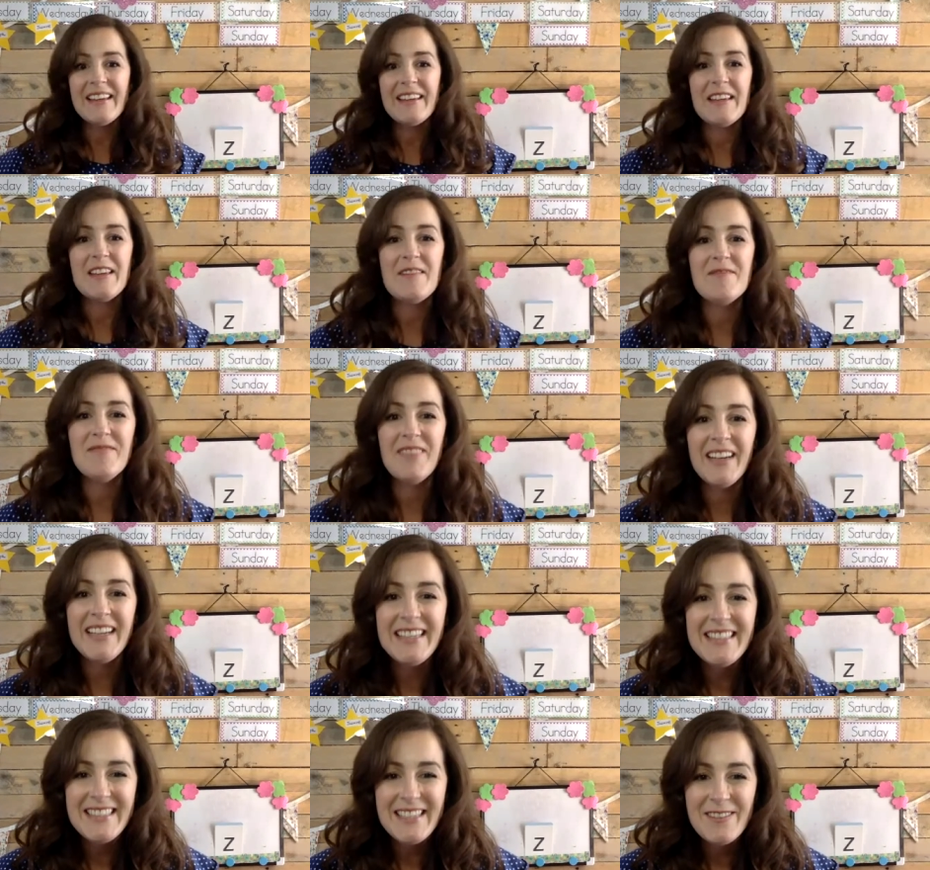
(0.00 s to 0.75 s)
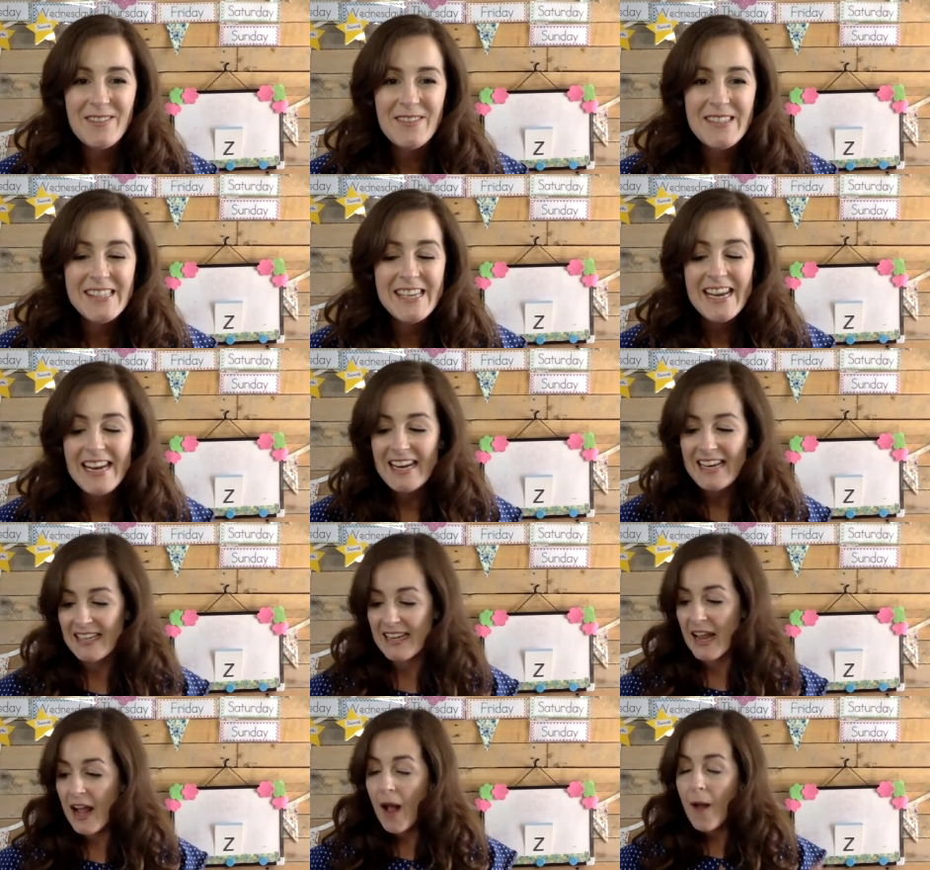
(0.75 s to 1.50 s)
you might have
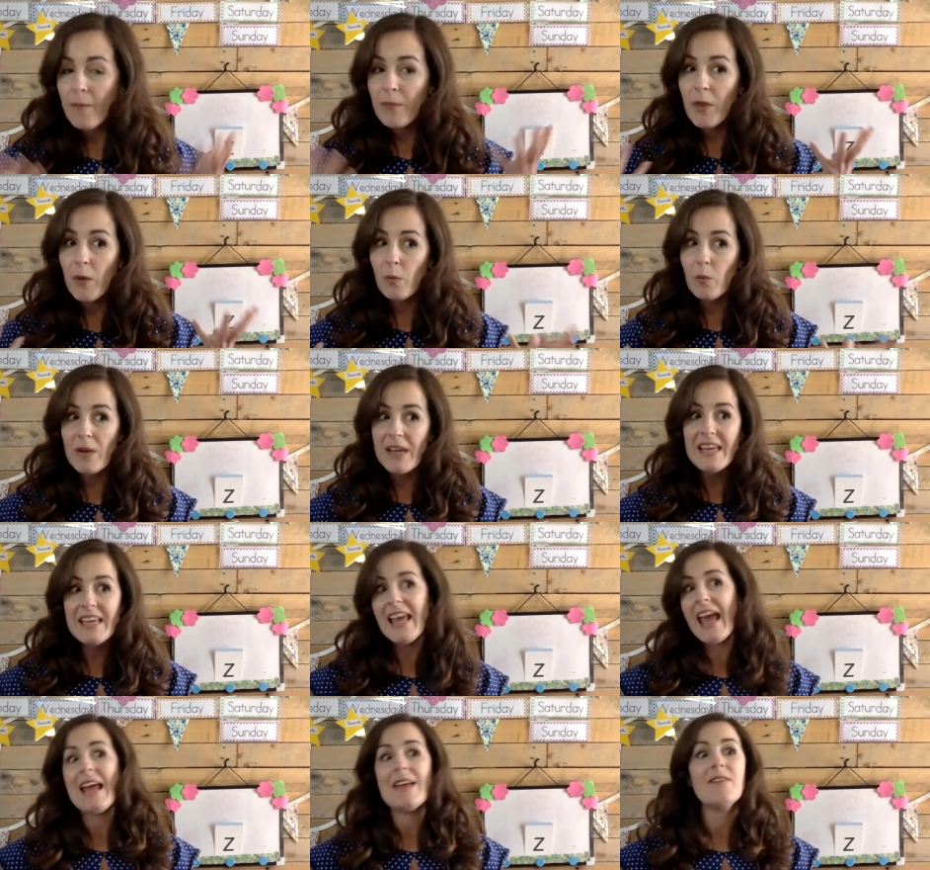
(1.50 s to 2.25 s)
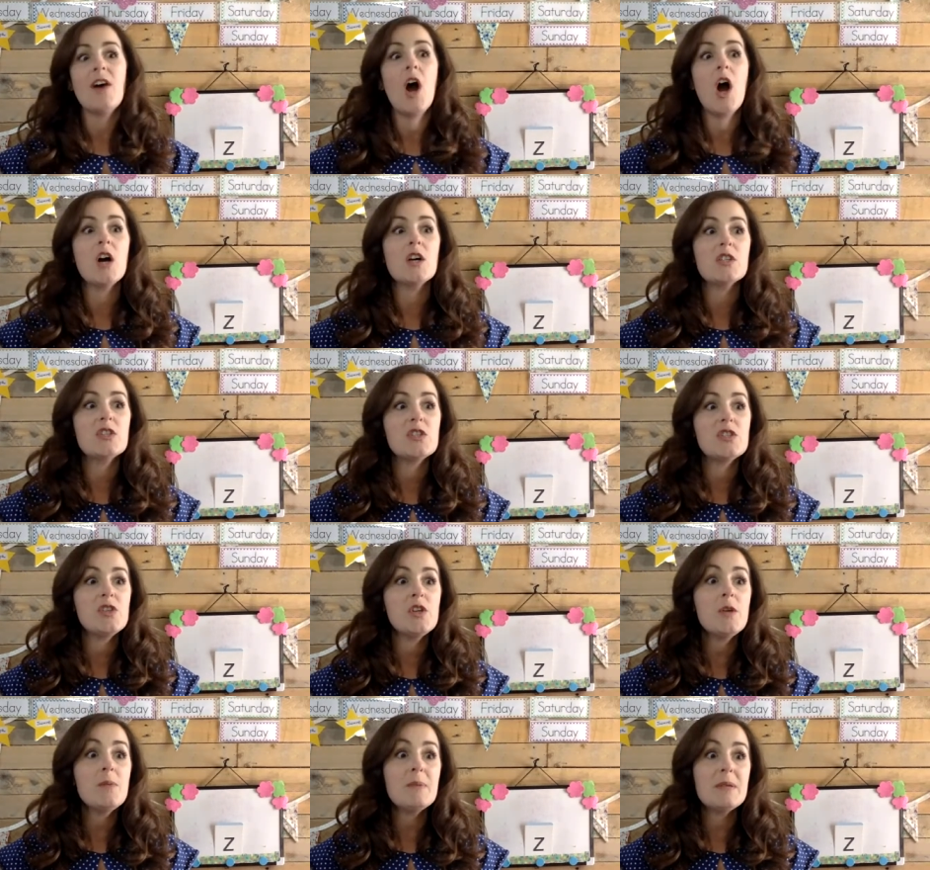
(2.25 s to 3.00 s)
seen that we gave our
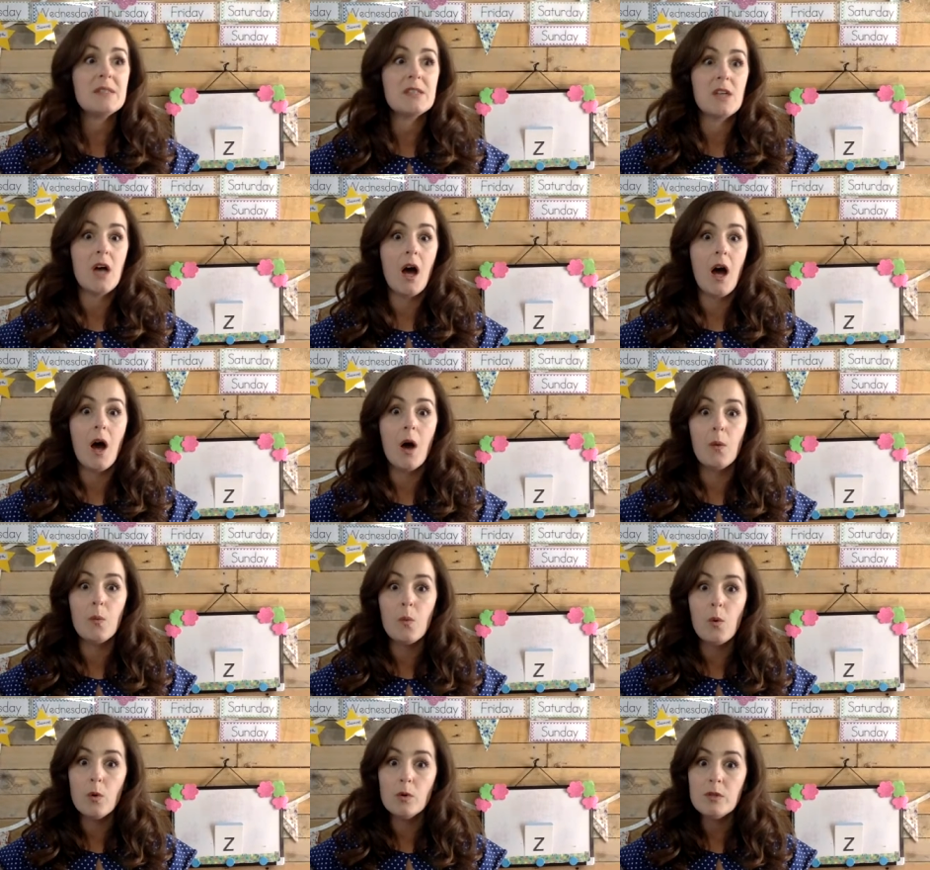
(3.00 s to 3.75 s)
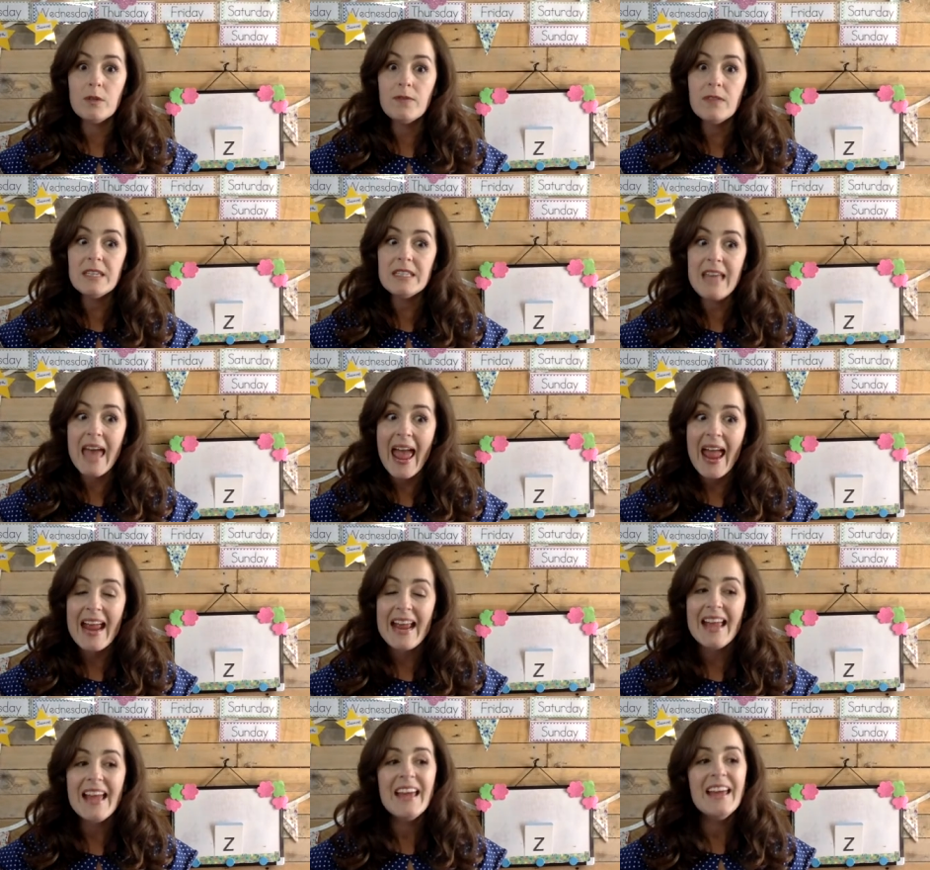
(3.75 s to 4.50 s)
superstar award of the
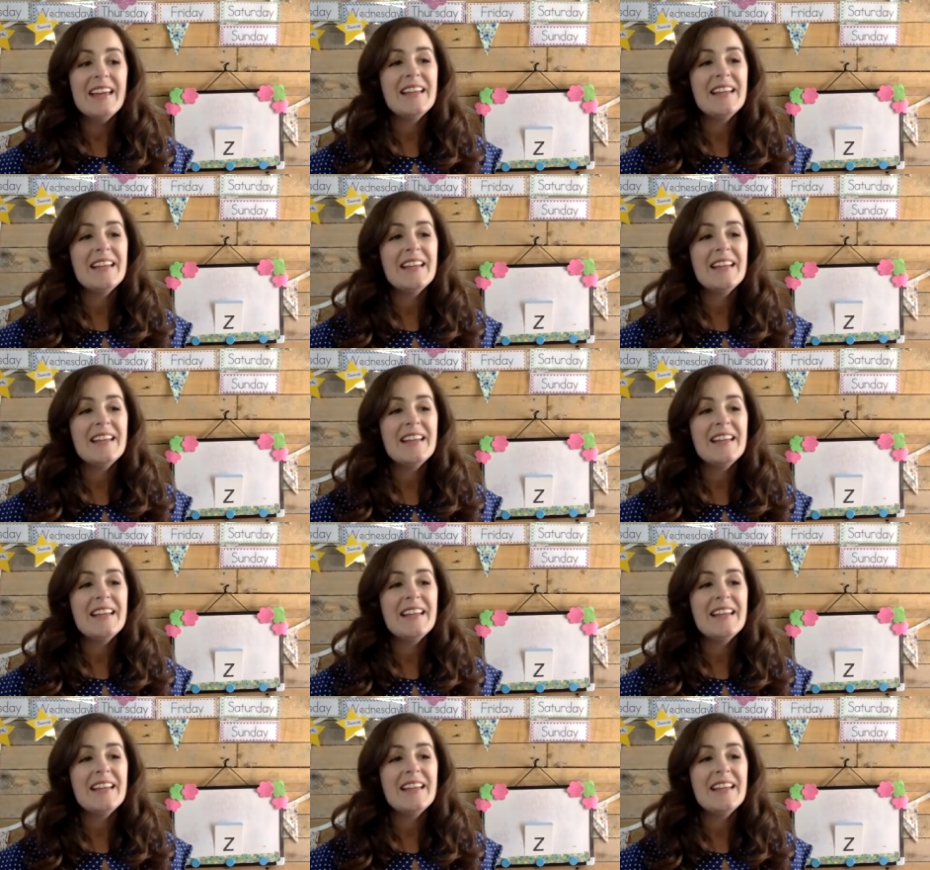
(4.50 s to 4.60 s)
day